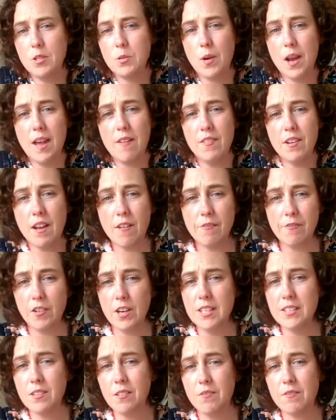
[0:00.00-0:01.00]
Do I have enough
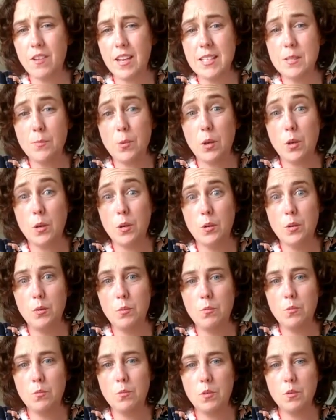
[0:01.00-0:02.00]
friends on Facebook
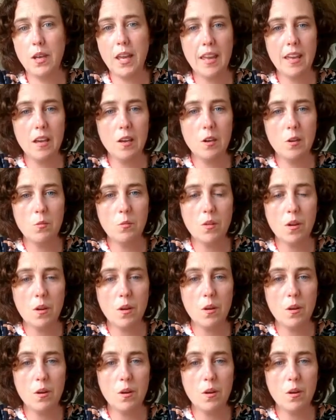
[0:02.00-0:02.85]
who will care, who will know?